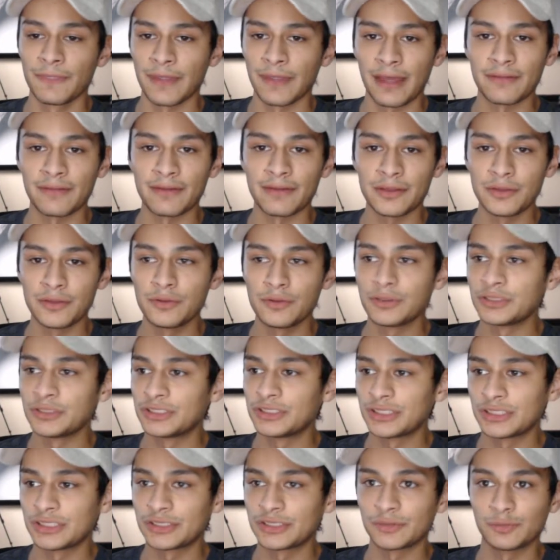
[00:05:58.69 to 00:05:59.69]
And then you could
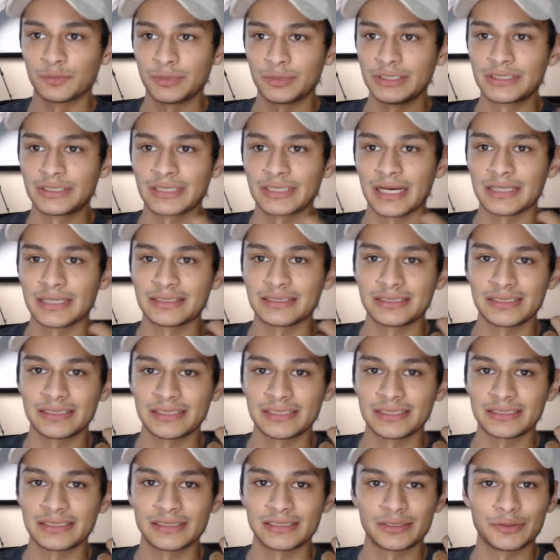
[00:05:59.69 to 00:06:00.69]
just resize
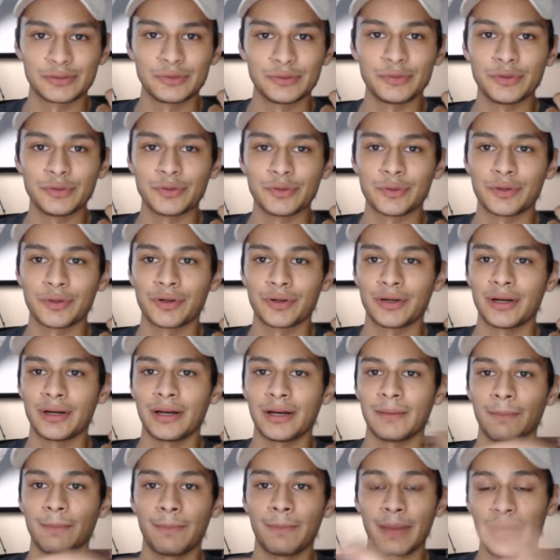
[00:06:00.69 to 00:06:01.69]
this to
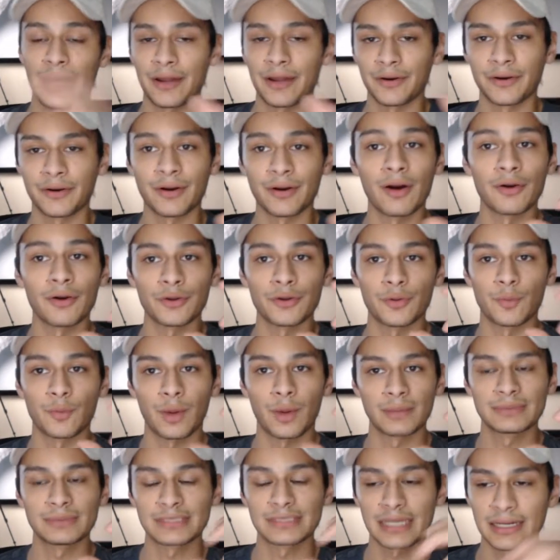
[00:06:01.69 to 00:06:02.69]
your banner on your
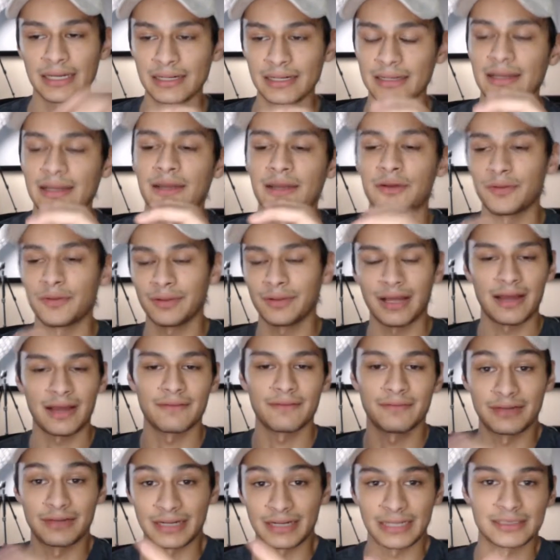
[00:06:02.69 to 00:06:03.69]
website, and you'll
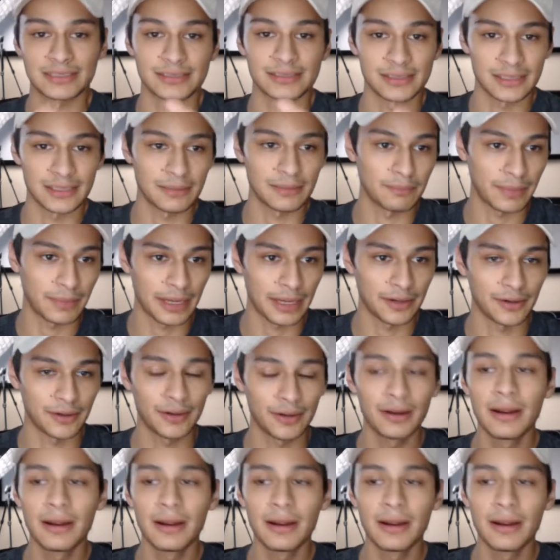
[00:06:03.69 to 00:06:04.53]
have a nice looking banner,